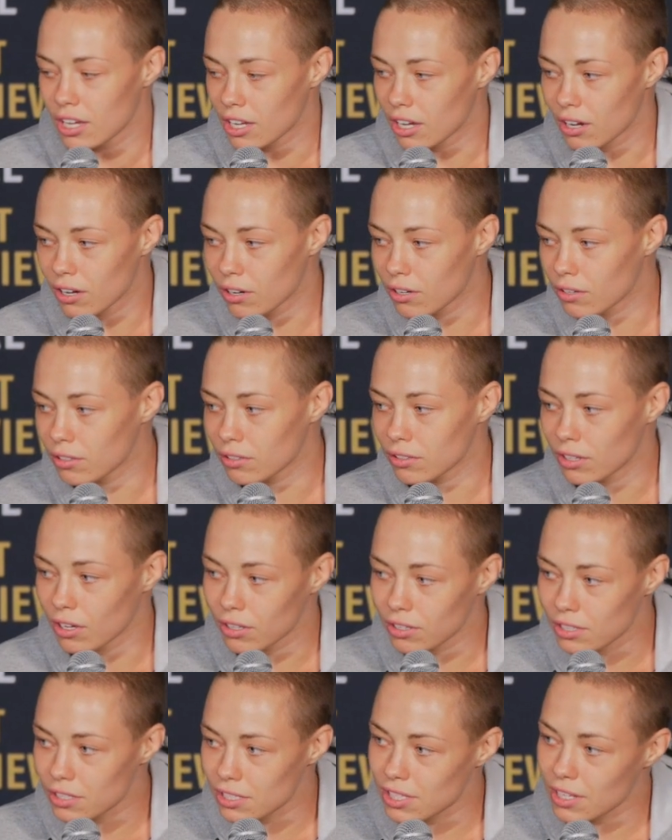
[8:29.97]
all
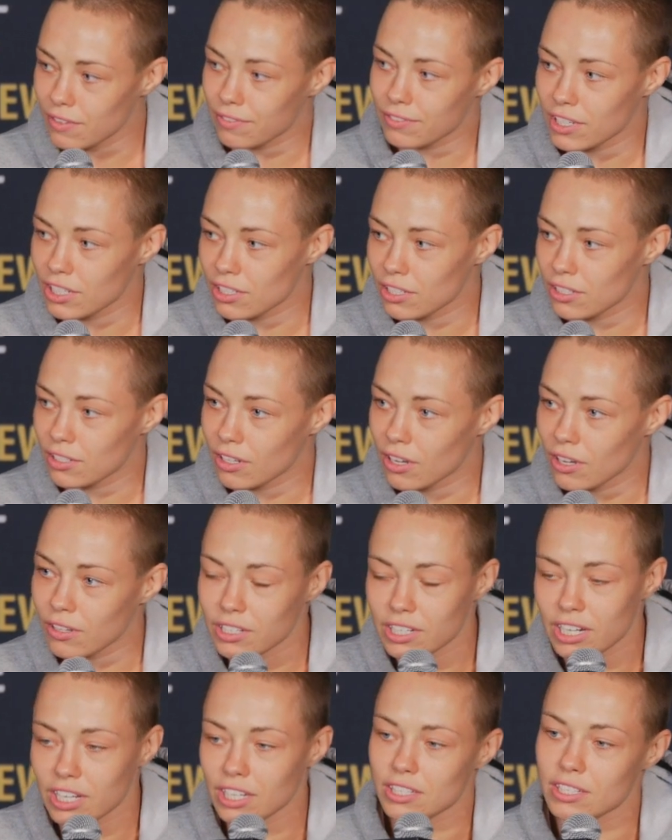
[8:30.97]
all the stuff that all
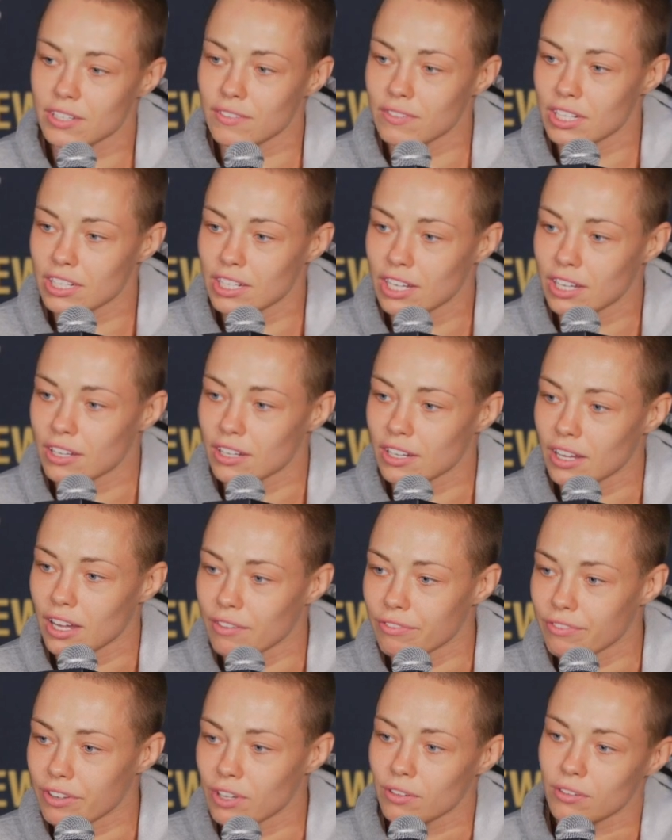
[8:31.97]
the negativity that
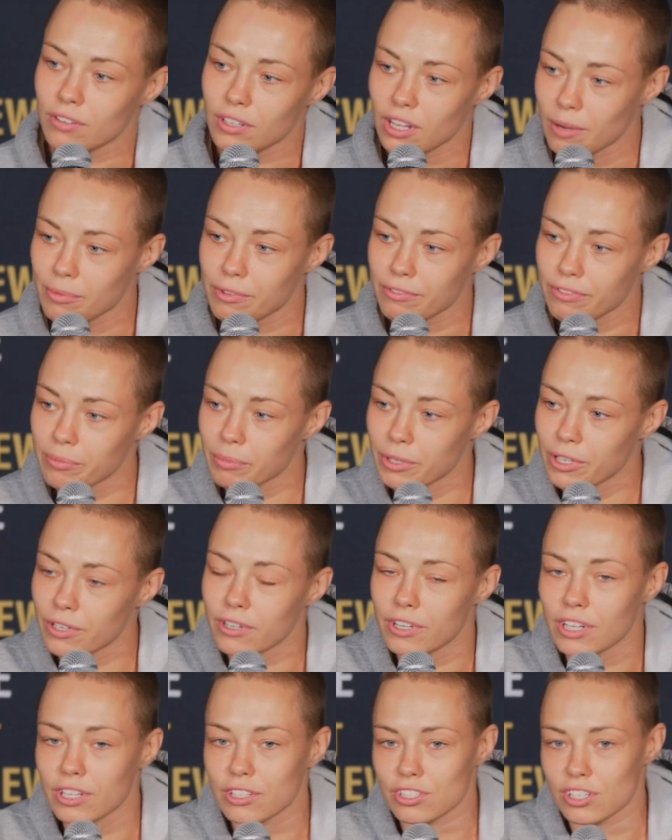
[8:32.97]
i felt coming from
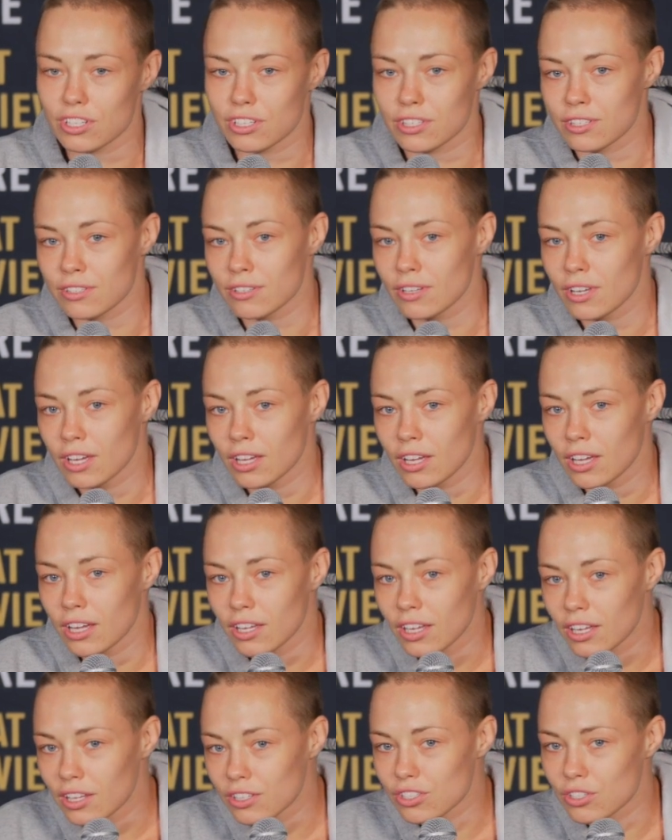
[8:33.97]
her it just
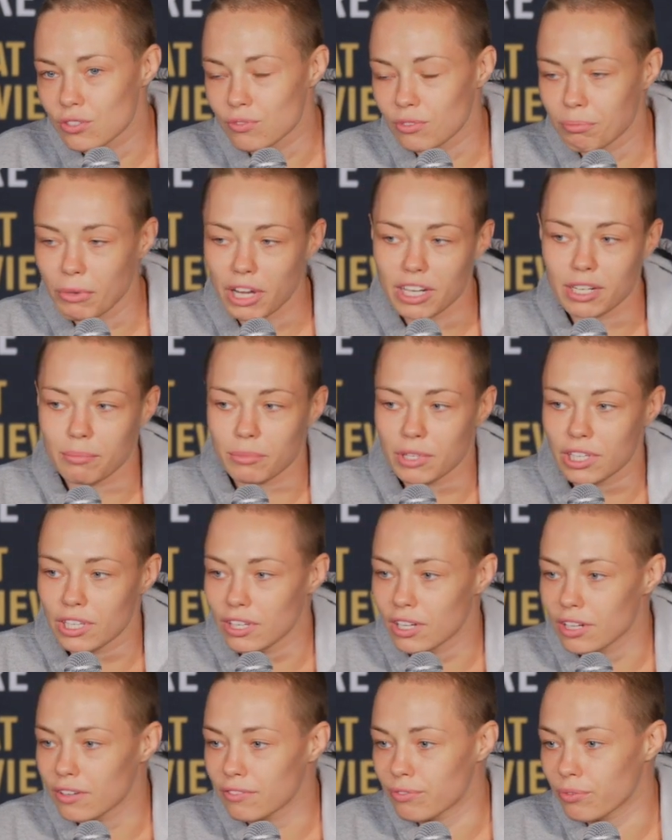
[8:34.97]
it just reminded
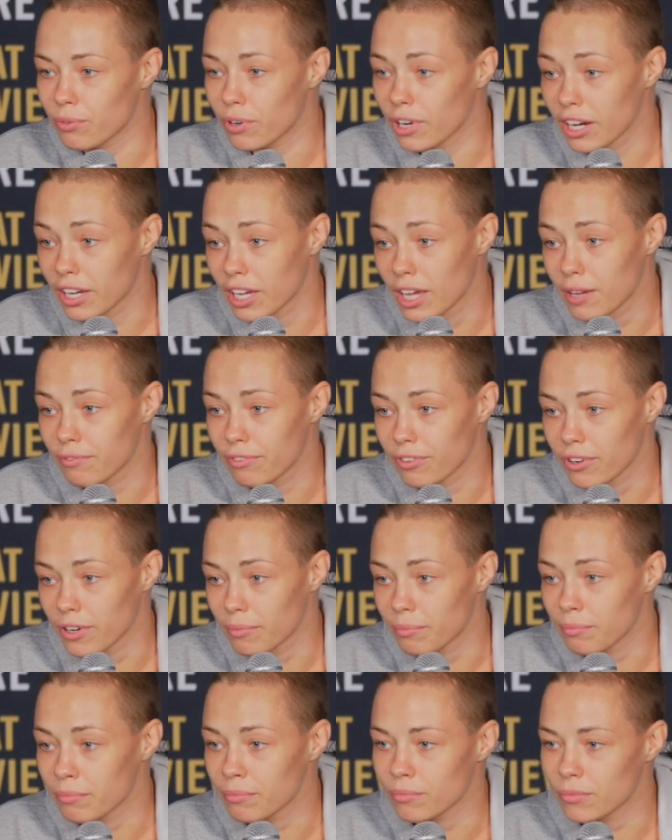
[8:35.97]
me of where i came
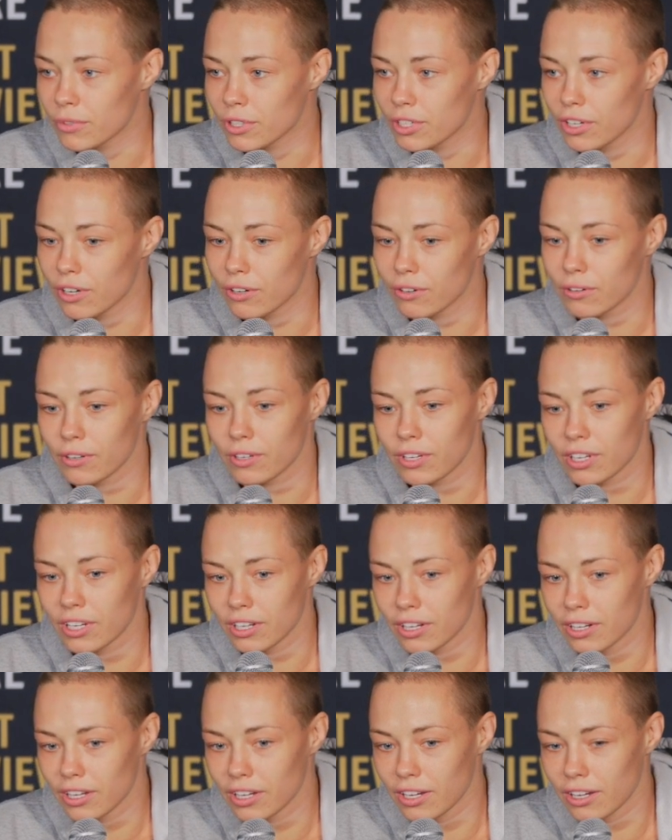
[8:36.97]
from you know
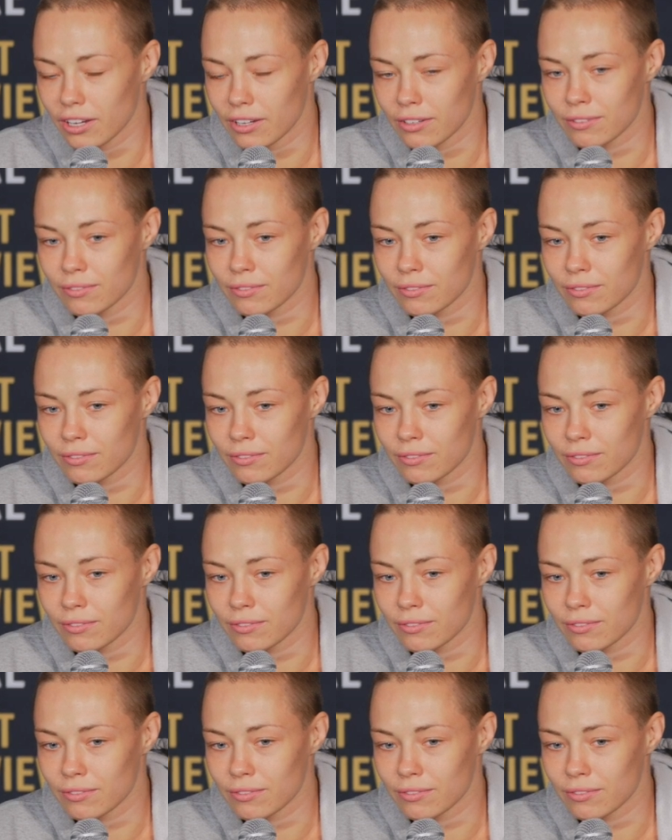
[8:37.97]
and uh,